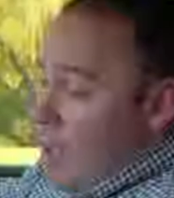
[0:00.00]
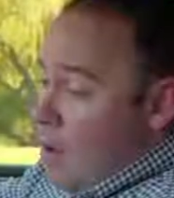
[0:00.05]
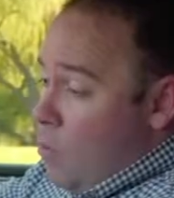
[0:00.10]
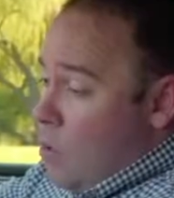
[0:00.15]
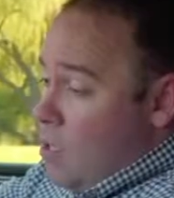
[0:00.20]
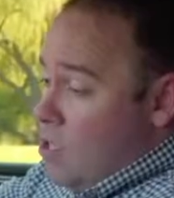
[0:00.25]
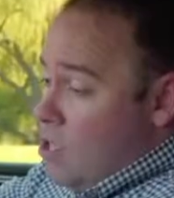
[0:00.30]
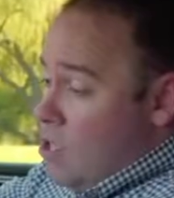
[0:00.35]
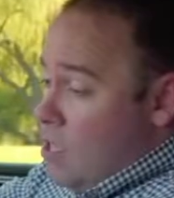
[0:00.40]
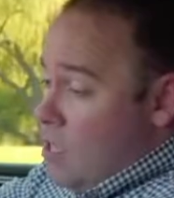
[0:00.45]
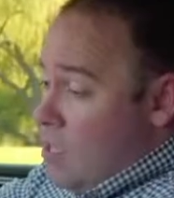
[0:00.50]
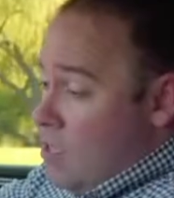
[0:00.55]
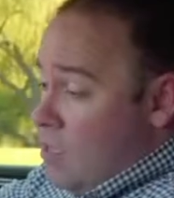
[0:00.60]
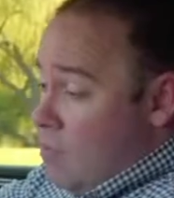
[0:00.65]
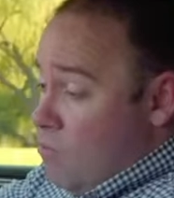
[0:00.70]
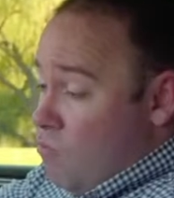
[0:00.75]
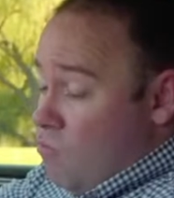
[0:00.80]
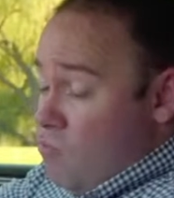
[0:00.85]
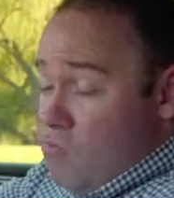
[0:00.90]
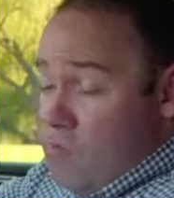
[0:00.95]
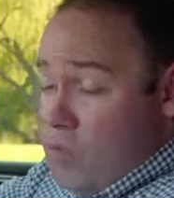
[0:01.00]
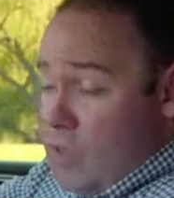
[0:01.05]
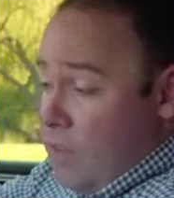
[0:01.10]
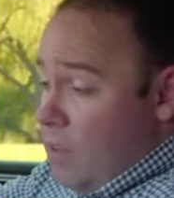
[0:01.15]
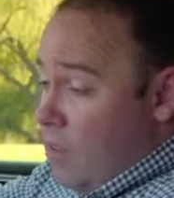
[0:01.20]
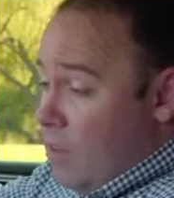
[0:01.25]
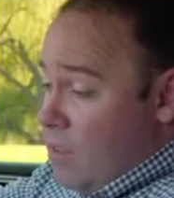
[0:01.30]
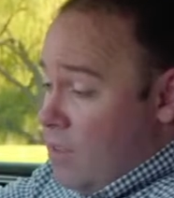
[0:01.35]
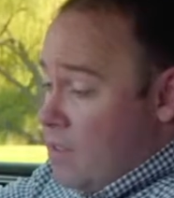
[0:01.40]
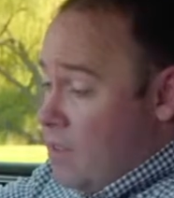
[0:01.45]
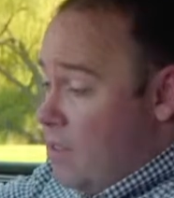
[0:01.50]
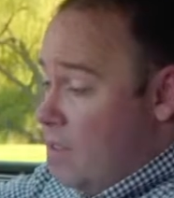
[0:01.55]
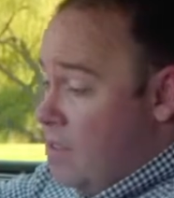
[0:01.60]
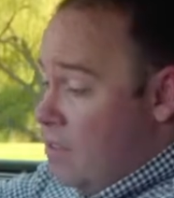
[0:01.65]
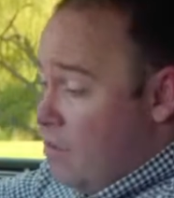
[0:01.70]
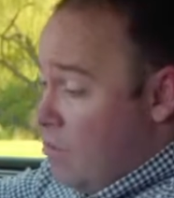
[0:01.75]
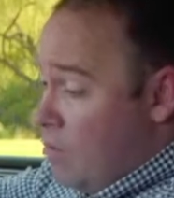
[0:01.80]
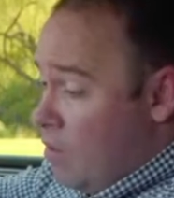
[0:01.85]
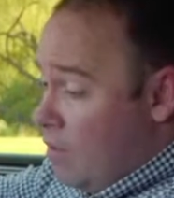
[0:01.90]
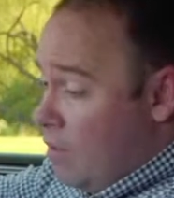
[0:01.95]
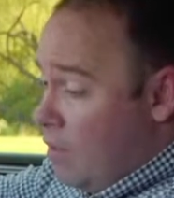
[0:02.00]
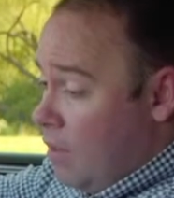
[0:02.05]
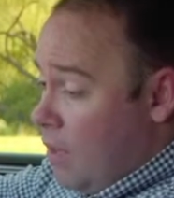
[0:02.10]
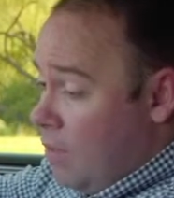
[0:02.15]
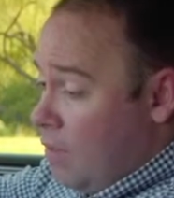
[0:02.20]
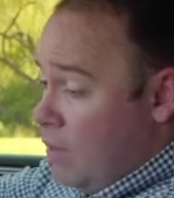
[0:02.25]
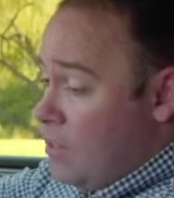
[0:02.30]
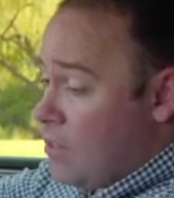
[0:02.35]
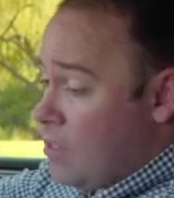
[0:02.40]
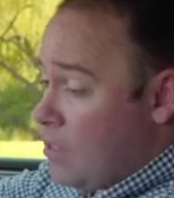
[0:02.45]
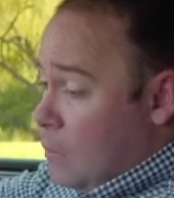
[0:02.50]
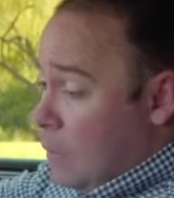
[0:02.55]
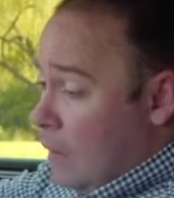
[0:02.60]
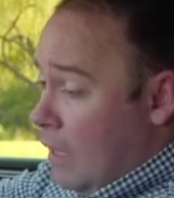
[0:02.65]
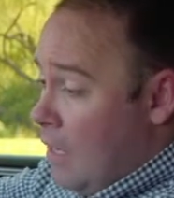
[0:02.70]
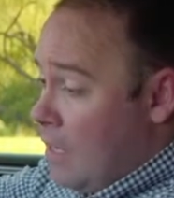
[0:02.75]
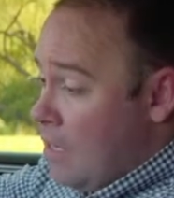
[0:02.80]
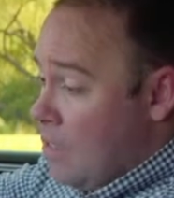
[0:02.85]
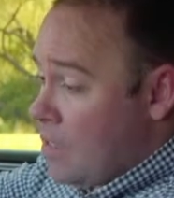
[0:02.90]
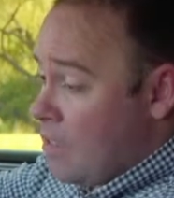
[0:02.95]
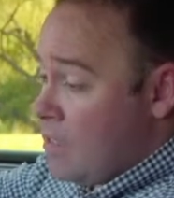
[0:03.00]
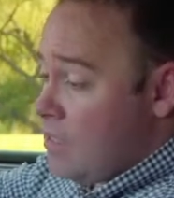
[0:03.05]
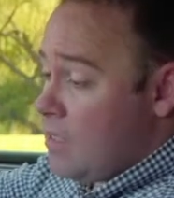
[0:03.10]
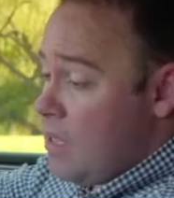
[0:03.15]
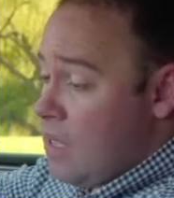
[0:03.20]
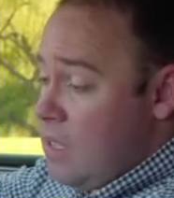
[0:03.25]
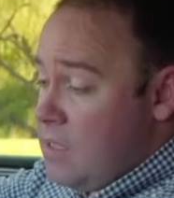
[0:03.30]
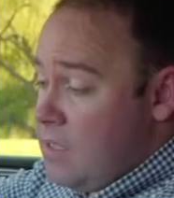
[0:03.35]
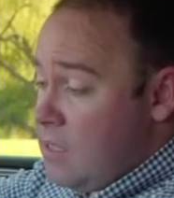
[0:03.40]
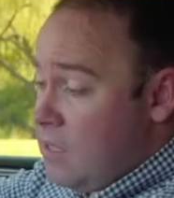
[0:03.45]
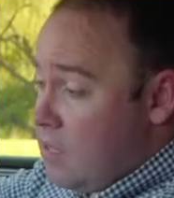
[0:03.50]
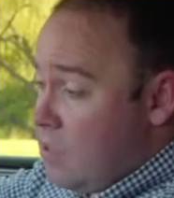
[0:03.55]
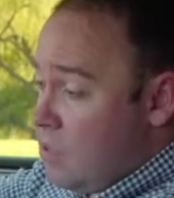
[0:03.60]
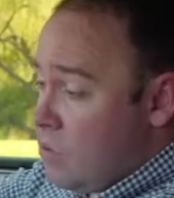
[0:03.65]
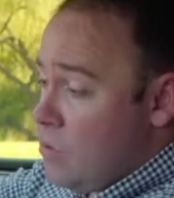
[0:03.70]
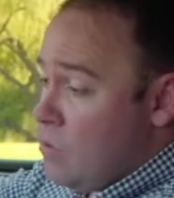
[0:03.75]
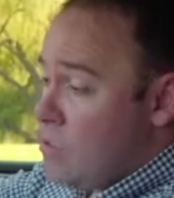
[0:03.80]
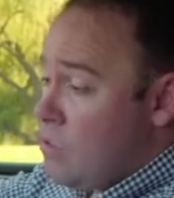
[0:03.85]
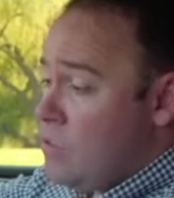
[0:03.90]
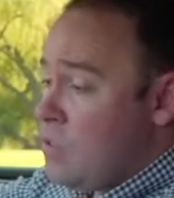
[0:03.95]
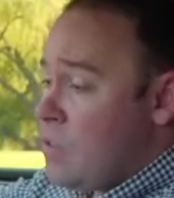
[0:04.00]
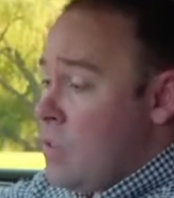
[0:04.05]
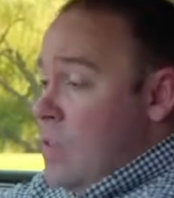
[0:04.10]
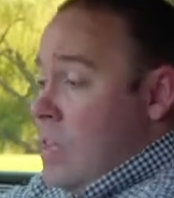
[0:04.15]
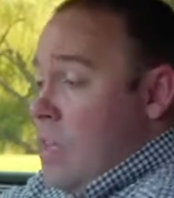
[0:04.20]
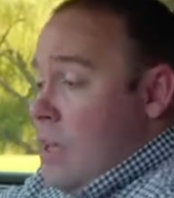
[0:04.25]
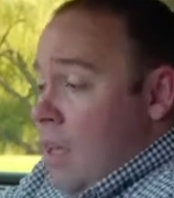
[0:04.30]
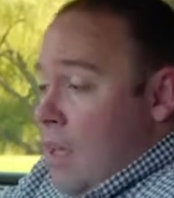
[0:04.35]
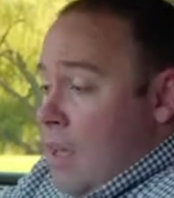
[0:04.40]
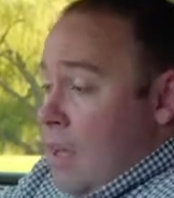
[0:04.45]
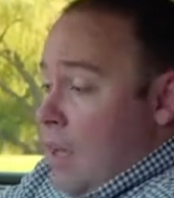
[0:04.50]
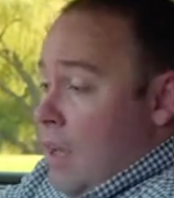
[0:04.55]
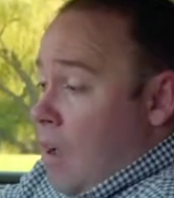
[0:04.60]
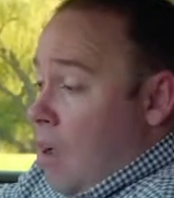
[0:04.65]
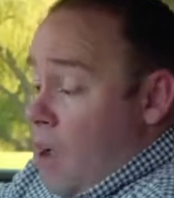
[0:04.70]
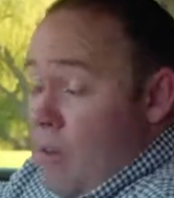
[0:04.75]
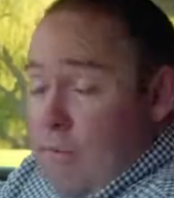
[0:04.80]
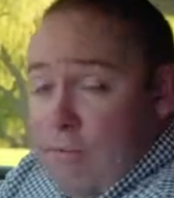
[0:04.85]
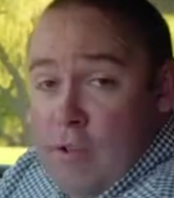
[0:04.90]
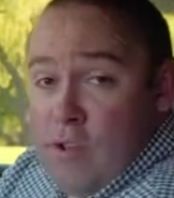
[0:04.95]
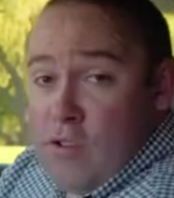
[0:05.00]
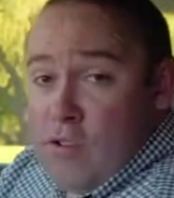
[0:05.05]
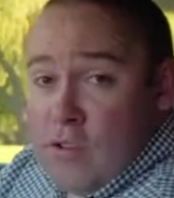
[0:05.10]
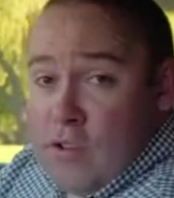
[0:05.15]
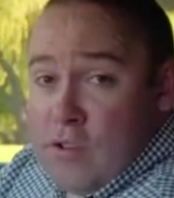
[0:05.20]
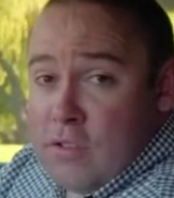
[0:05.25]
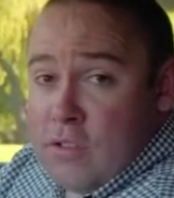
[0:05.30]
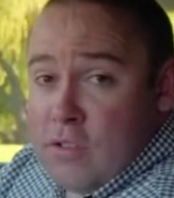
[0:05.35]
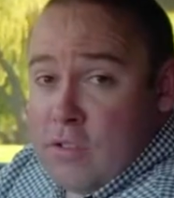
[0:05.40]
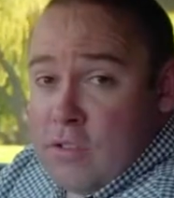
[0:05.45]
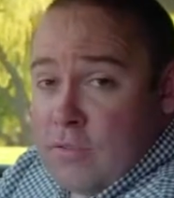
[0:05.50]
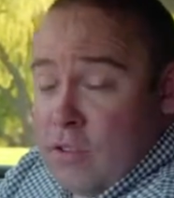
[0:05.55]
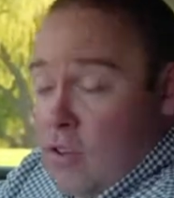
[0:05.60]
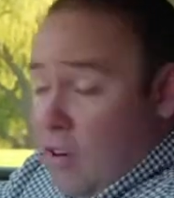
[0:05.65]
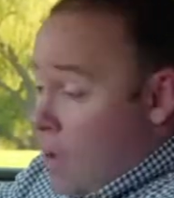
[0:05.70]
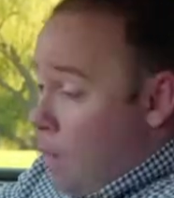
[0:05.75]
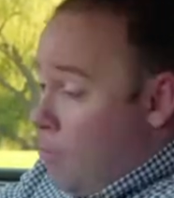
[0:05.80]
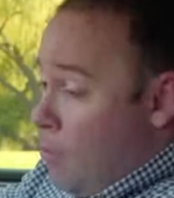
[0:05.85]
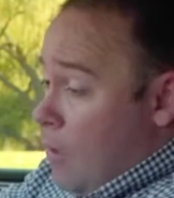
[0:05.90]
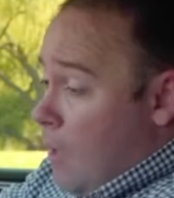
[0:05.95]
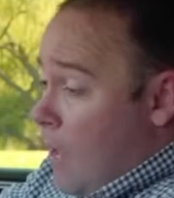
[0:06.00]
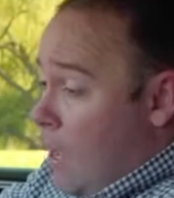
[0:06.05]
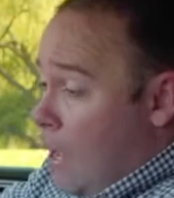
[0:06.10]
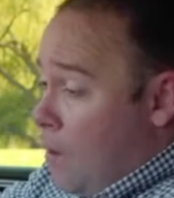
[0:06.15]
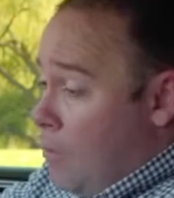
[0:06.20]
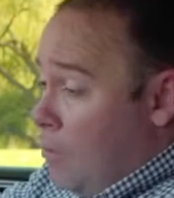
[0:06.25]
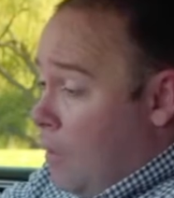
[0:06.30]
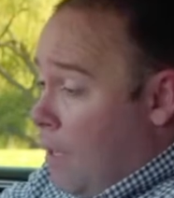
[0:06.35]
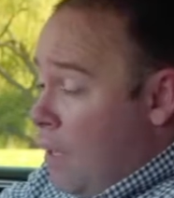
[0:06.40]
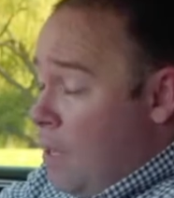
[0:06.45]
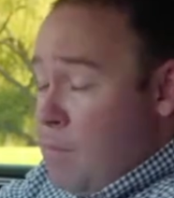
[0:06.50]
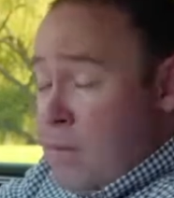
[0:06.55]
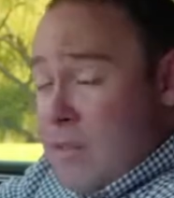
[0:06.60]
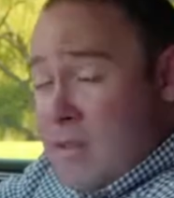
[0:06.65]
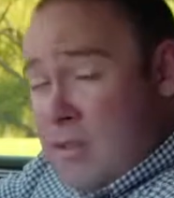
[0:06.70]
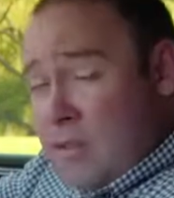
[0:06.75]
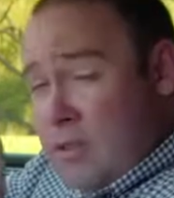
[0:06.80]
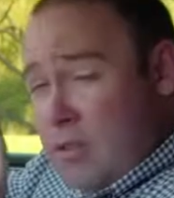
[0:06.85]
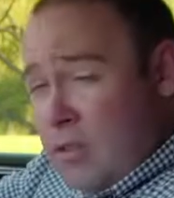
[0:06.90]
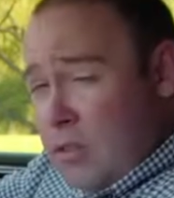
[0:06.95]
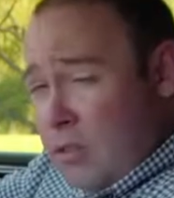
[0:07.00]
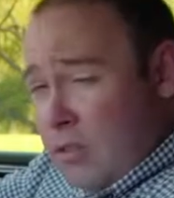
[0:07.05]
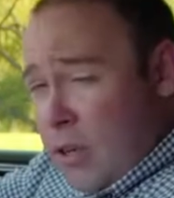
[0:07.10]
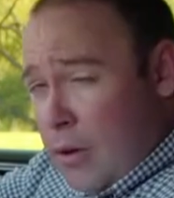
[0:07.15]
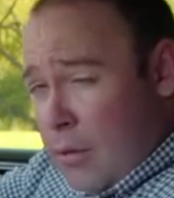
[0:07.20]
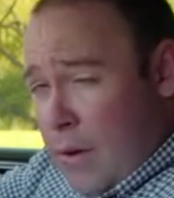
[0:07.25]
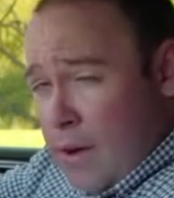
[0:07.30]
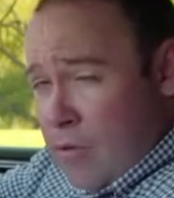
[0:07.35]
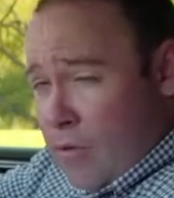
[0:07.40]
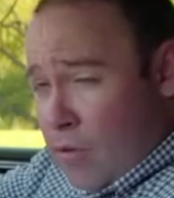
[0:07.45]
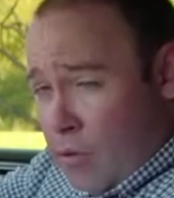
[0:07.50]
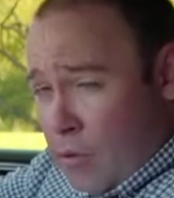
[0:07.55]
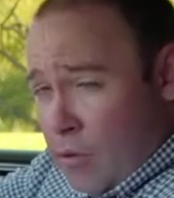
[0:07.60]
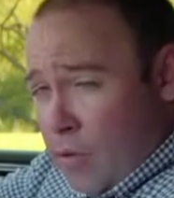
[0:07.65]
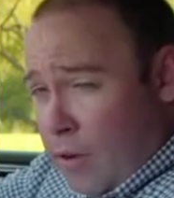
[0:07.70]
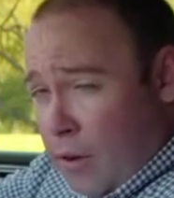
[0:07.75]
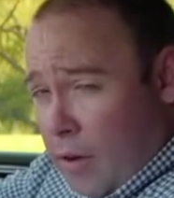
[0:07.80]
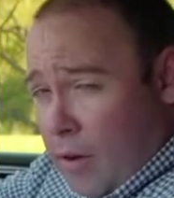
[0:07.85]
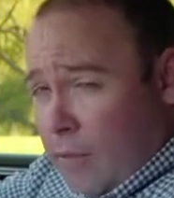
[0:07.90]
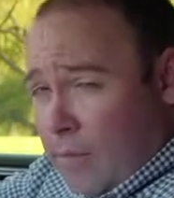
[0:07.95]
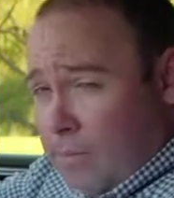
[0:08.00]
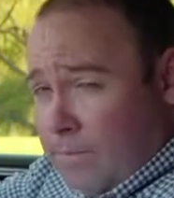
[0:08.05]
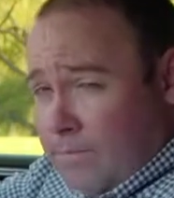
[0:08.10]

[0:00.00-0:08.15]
which is a really nice system with lovely displays and it's easy to use. iPhone users have got Apple CarPlay, but there's still no Android Auto.